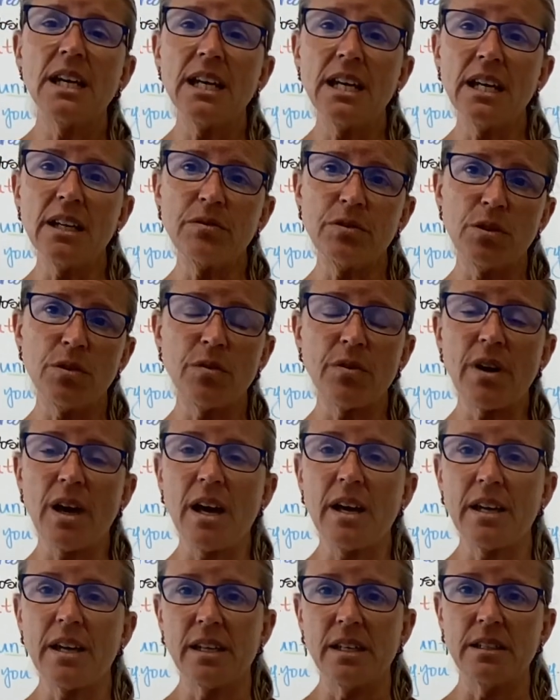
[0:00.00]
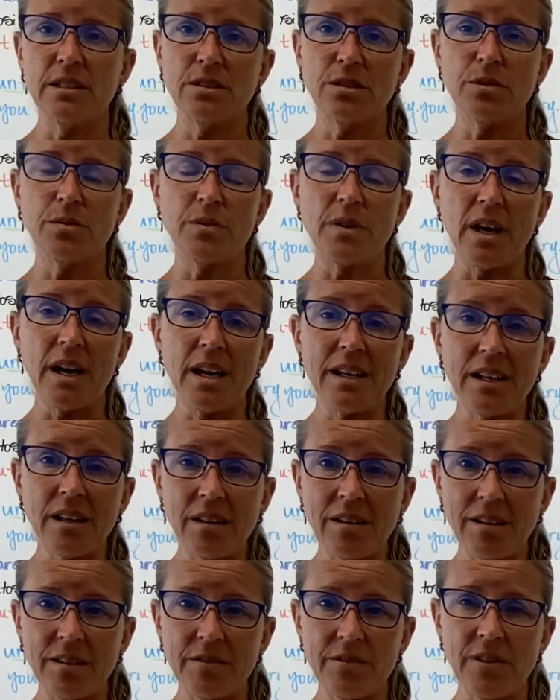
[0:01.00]
If you've got kids who've got
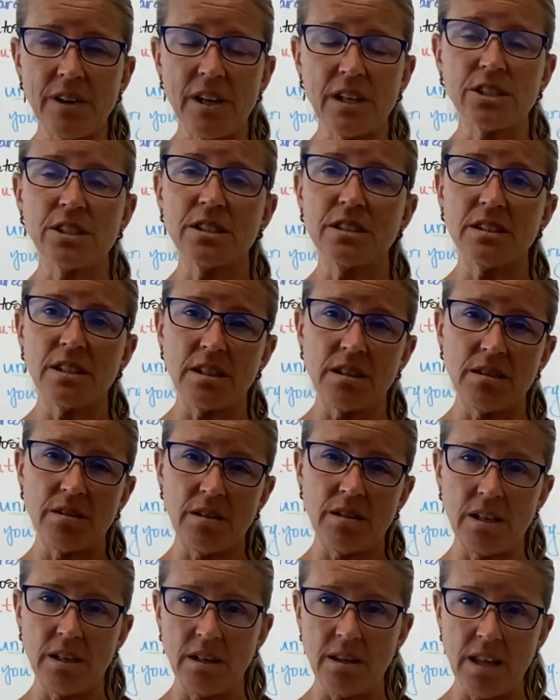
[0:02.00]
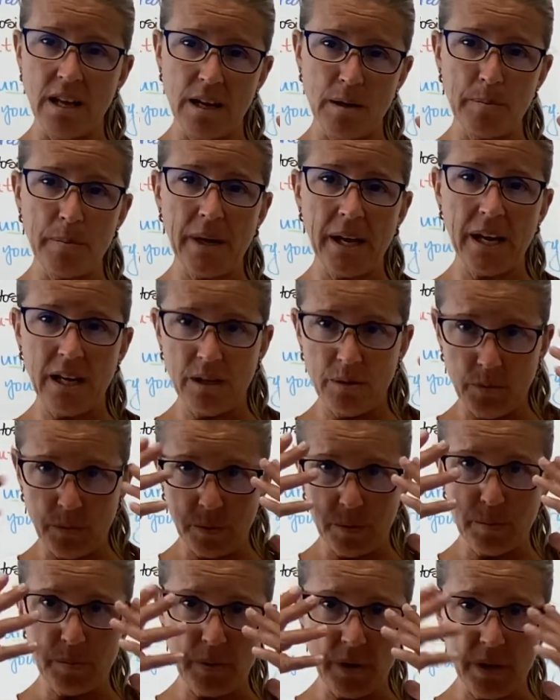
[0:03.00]
ear infections and they're in a lot of pain
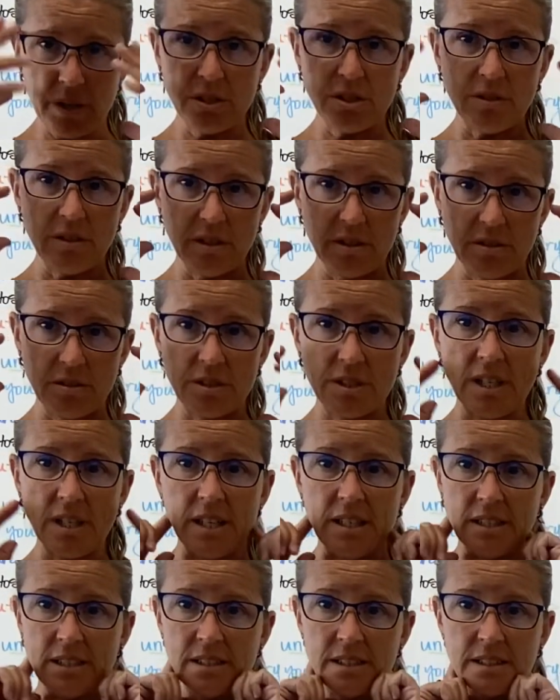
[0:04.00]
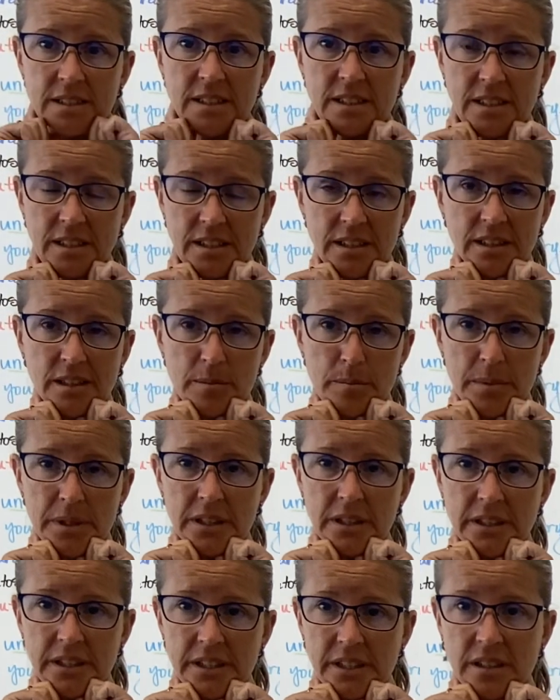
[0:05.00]
with pressure in their sinuses and in the
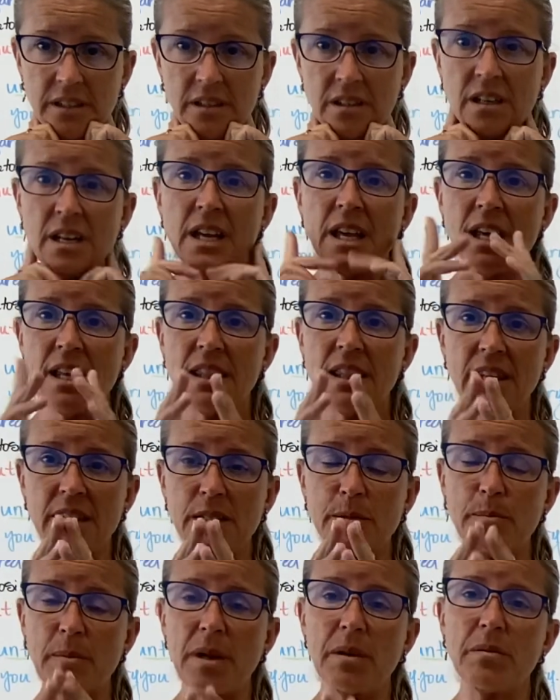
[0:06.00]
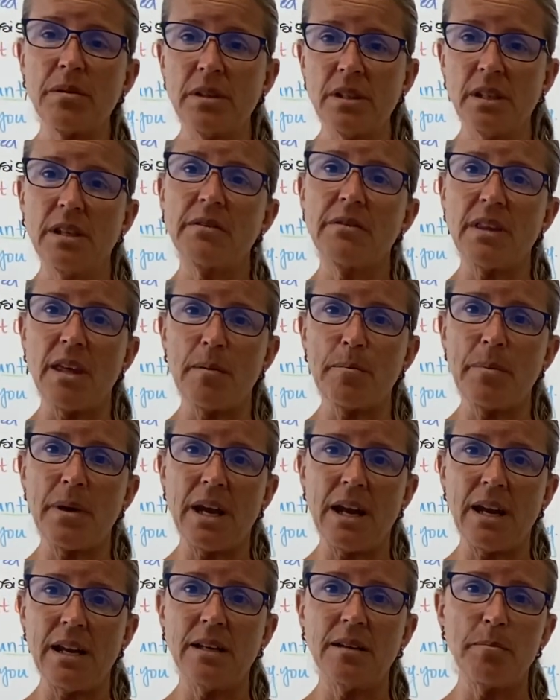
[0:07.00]
middle ear, this may relieve that
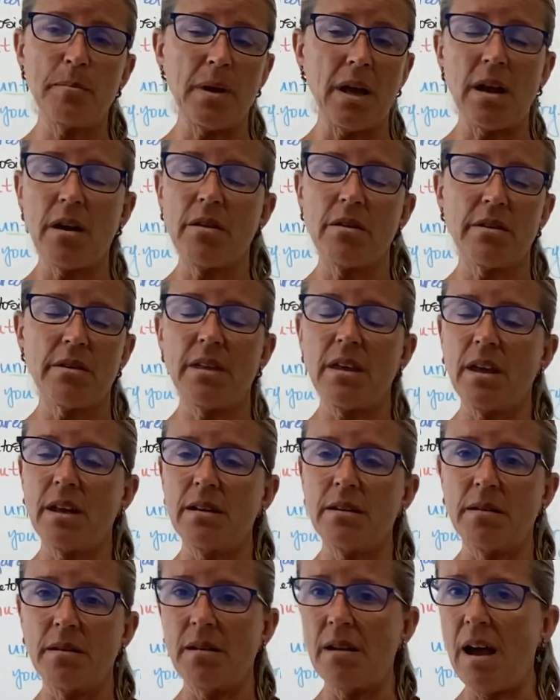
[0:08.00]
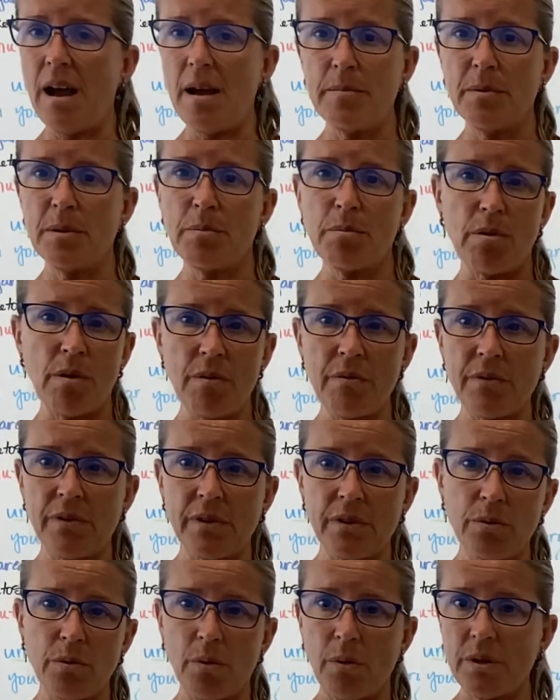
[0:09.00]
pain better than
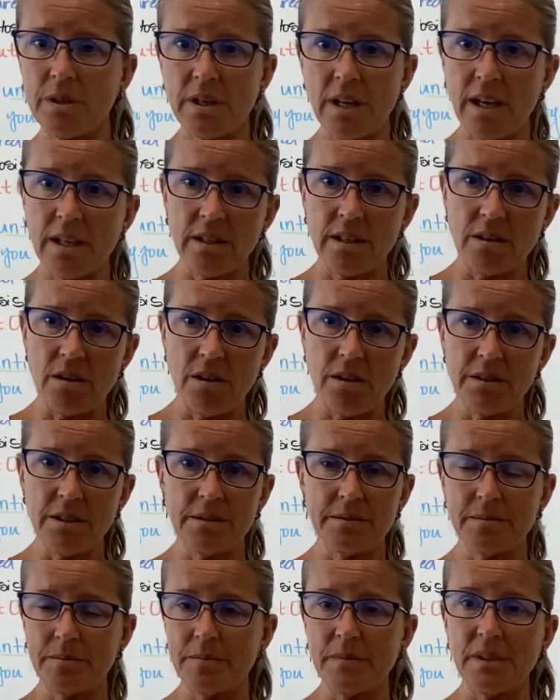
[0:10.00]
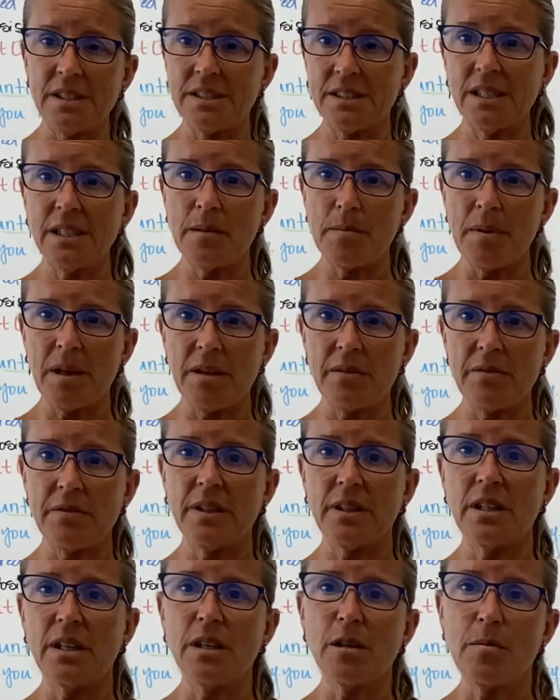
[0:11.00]
ibuprofen or Tylenol,
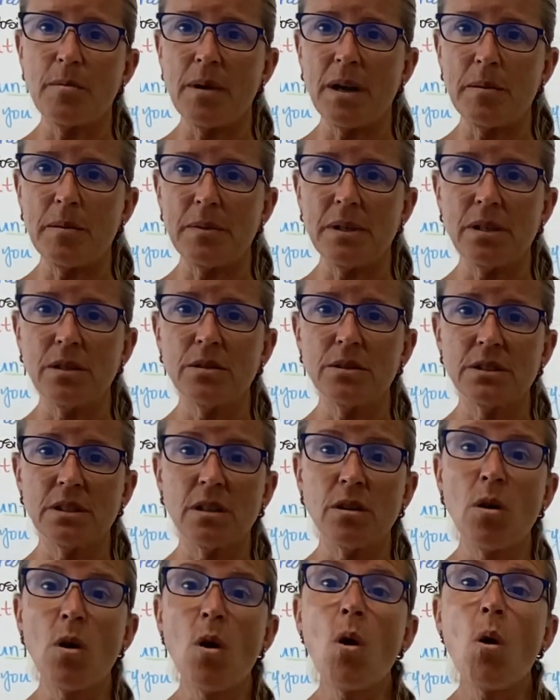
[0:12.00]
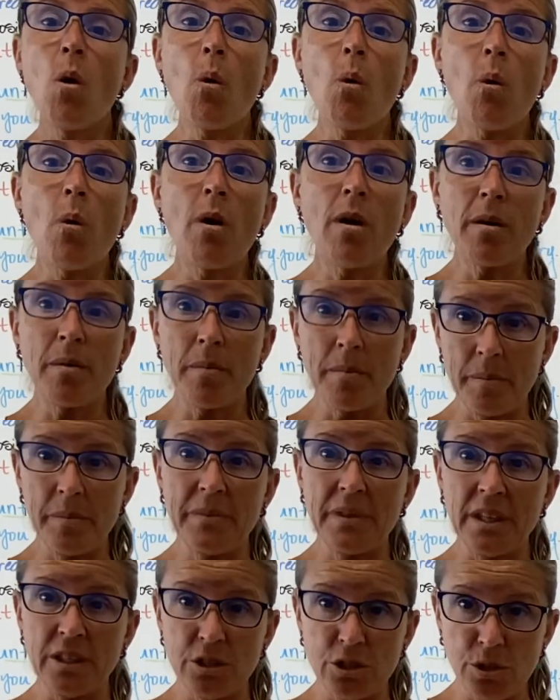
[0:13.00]
acetaminophen that you might be using, or
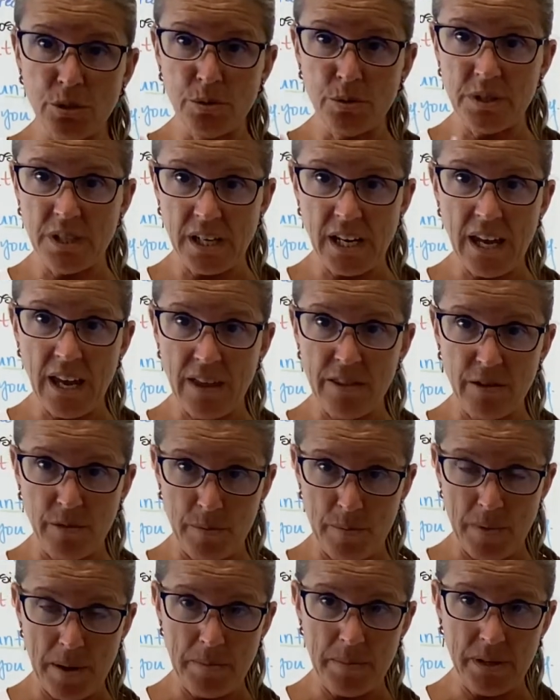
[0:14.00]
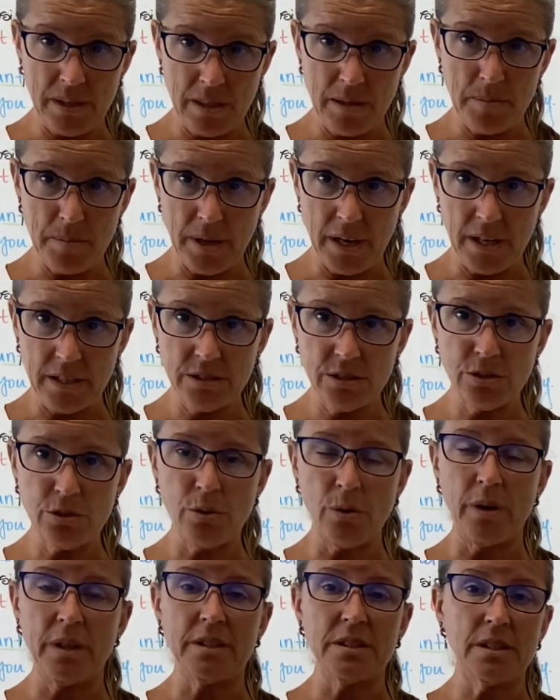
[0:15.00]
the two together may be the best
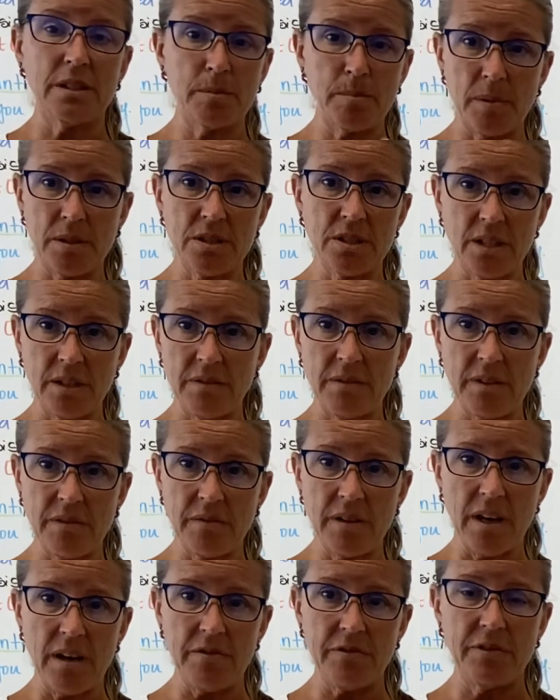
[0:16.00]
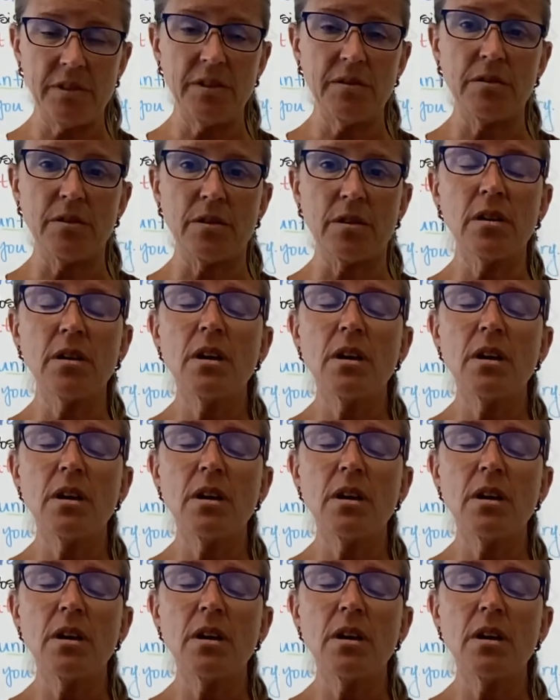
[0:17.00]
choice, especially if they've got fever.